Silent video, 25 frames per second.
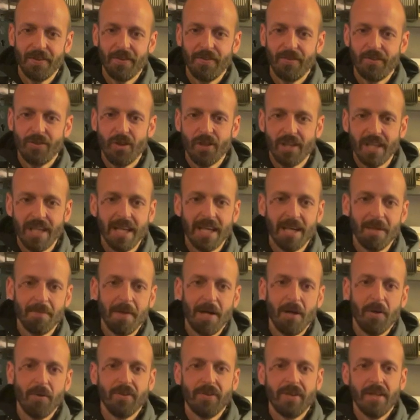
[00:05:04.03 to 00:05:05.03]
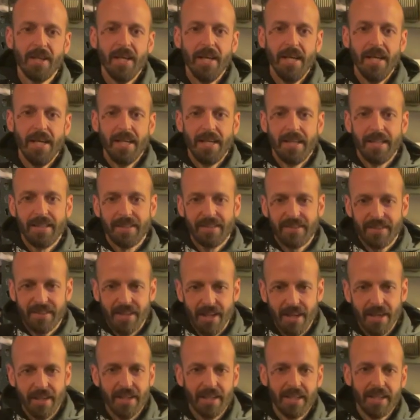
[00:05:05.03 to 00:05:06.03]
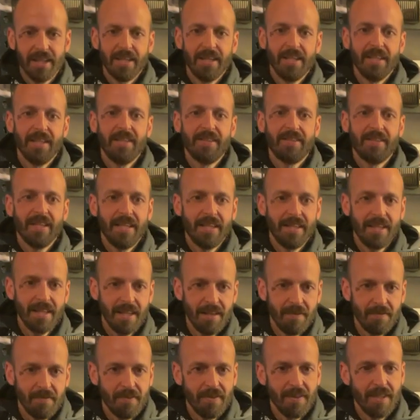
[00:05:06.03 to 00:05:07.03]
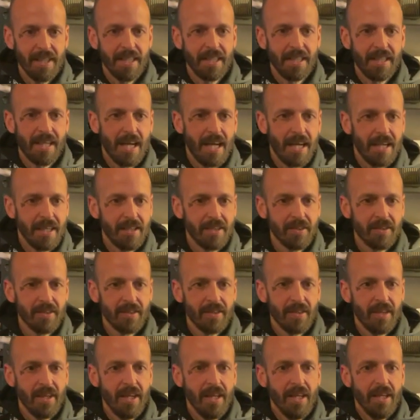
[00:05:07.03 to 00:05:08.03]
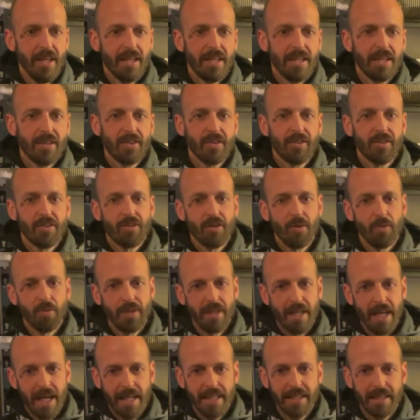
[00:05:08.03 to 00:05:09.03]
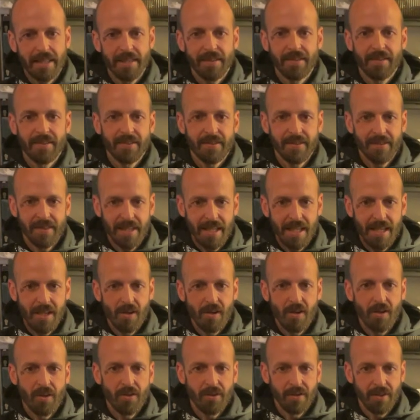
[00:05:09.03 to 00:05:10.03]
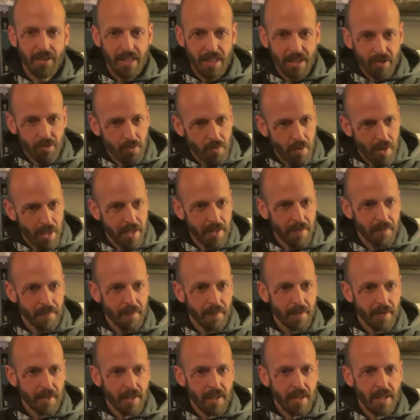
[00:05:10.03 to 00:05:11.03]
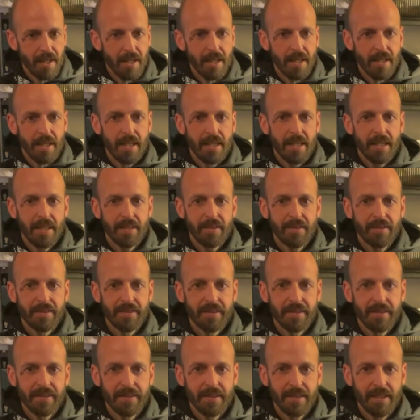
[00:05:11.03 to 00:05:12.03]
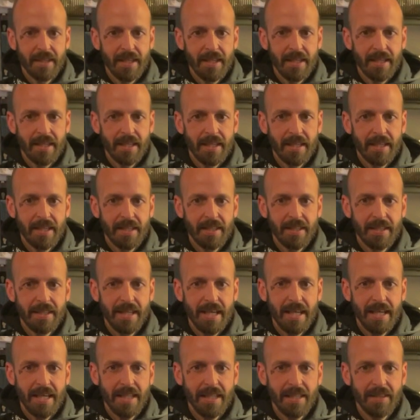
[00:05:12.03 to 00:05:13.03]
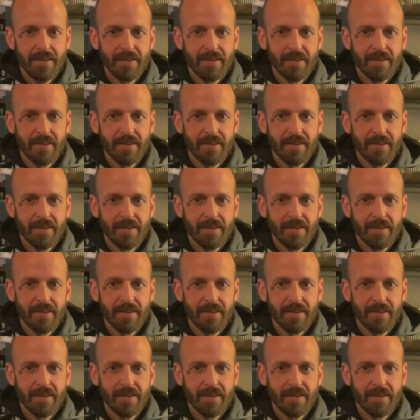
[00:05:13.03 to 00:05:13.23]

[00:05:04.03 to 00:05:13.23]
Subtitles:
talking about circles and infinite lines. So that is still on this one. There is